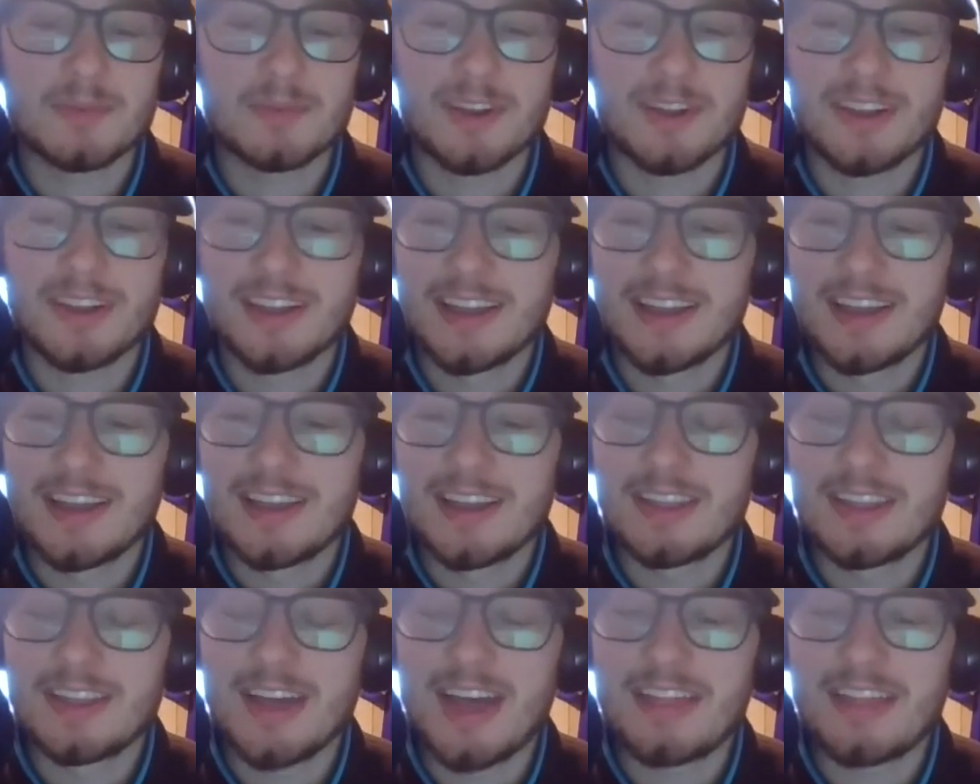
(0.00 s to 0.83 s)
But
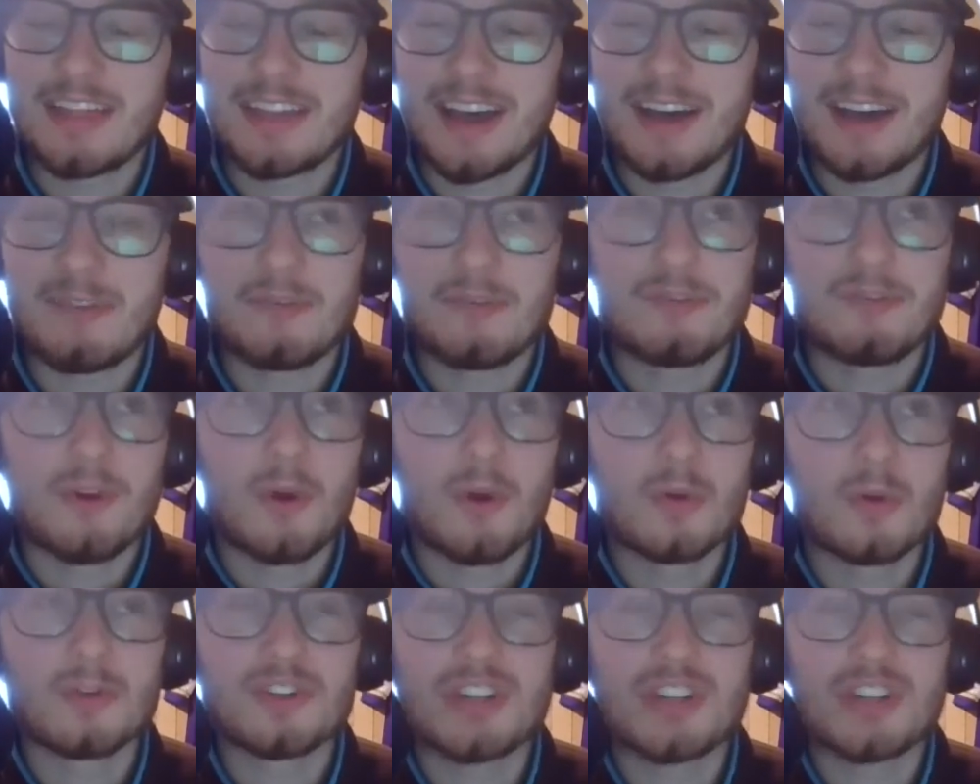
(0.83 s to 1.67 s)
that
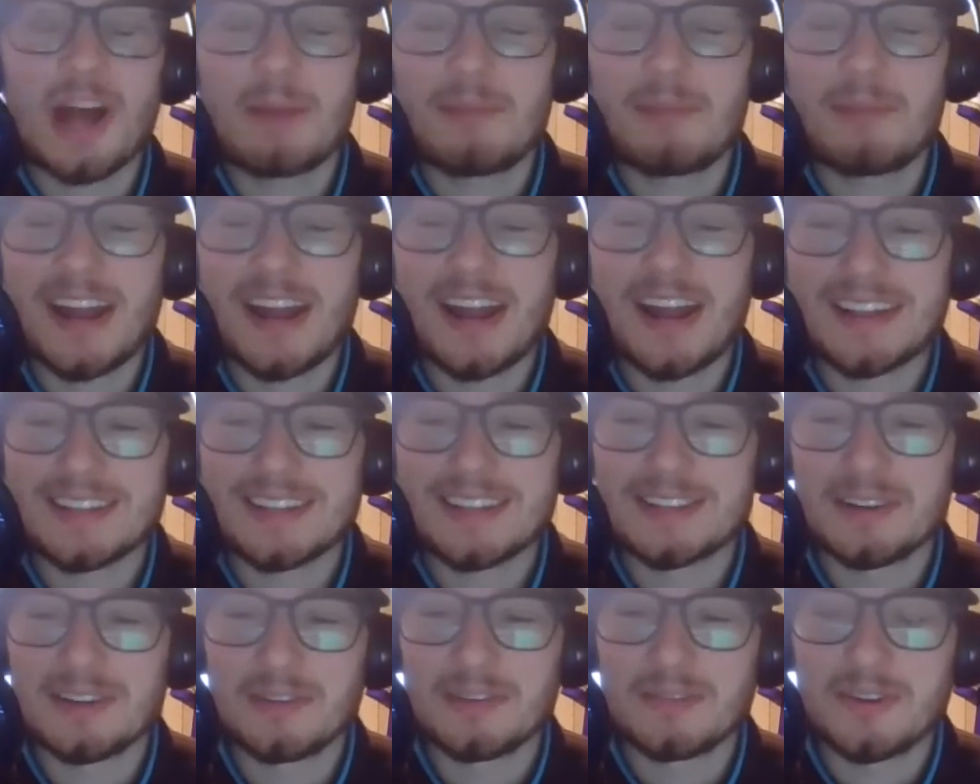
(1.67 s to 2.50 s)
Photoshop
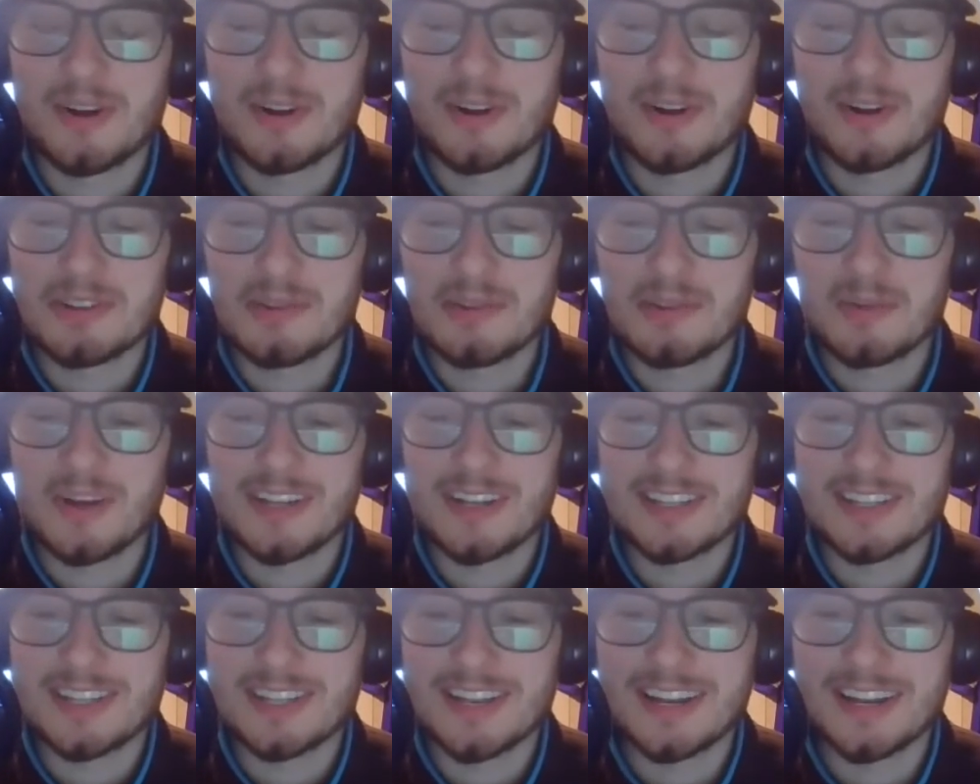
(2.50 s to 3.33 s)
edits of Carson
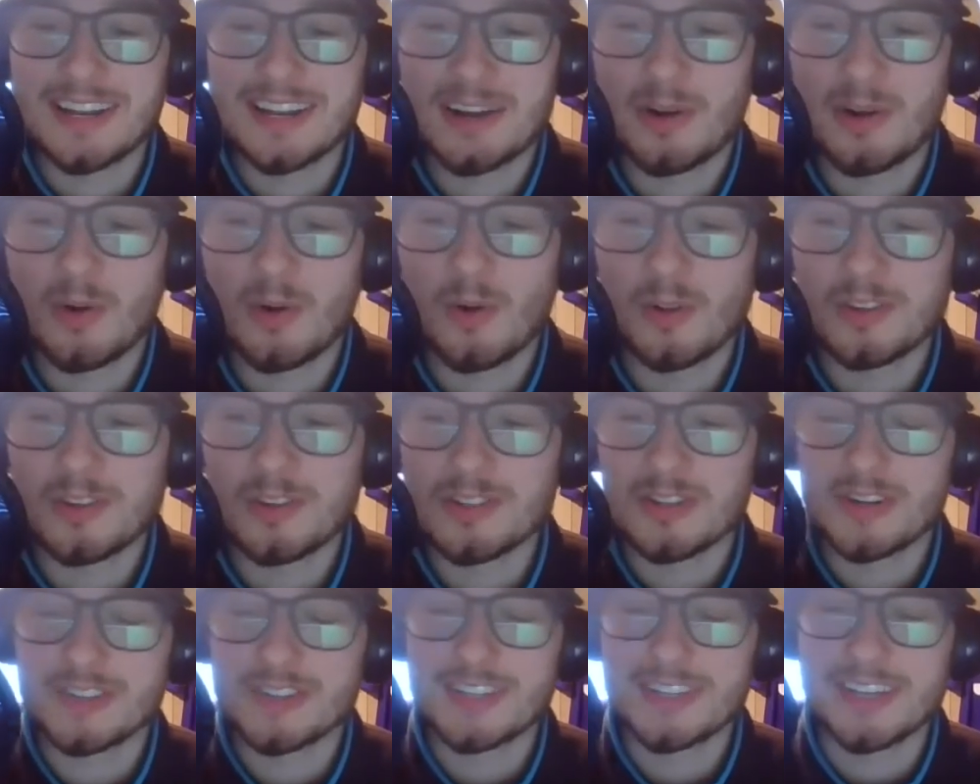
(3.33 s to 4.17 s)
Wentz in a Colts
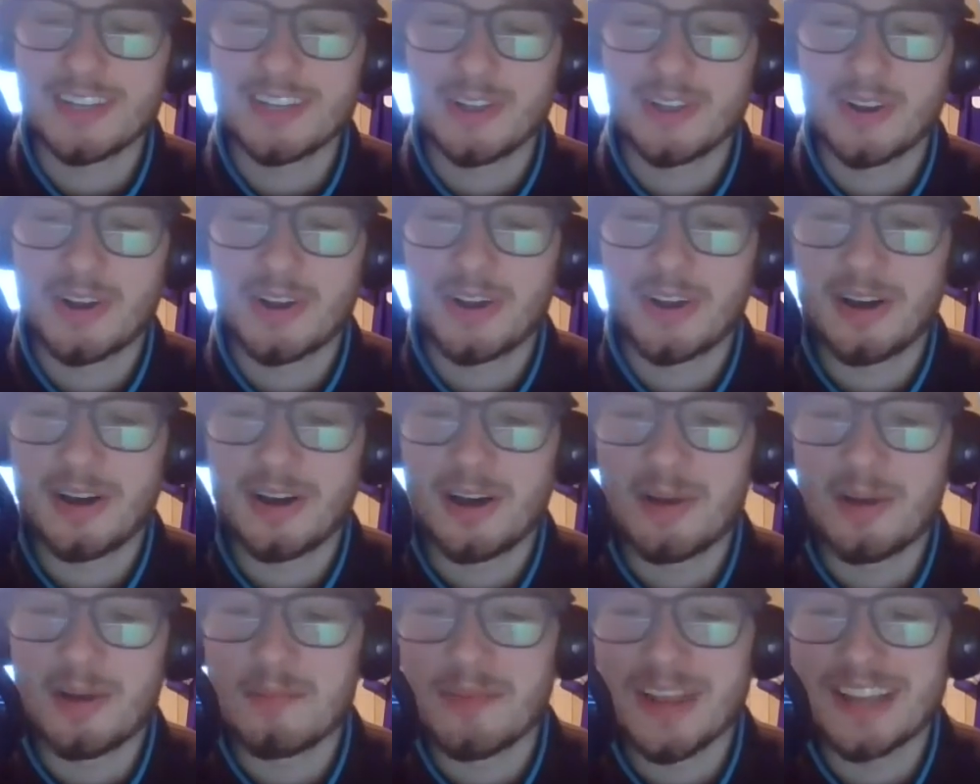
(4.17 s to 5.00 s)
jersey look
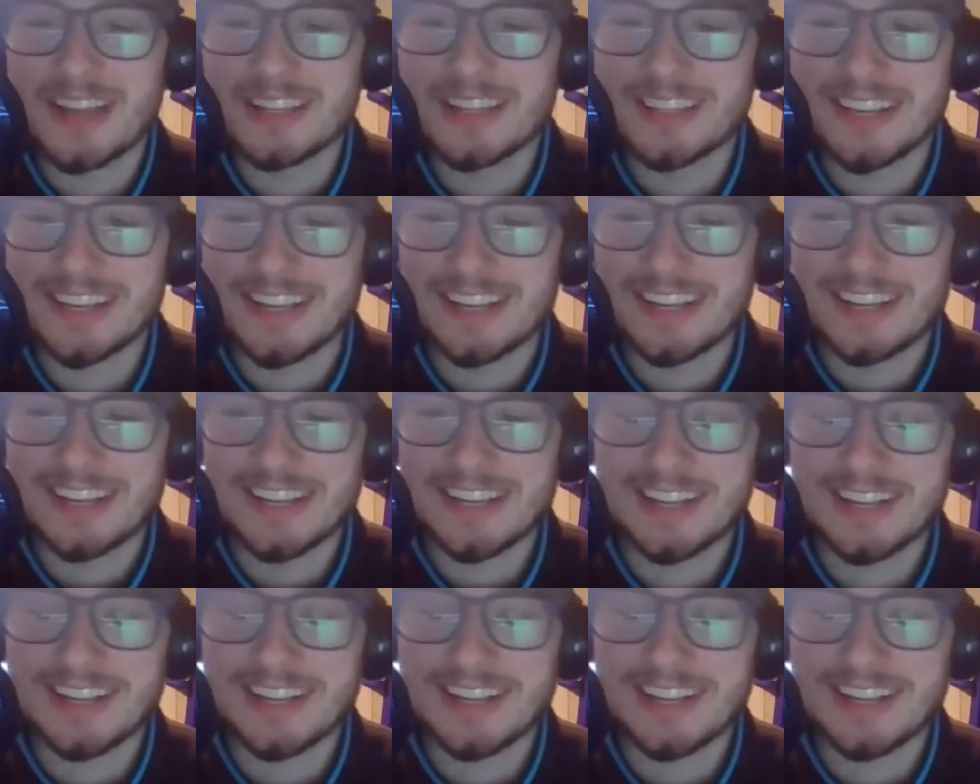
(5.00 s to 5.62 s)
amazing.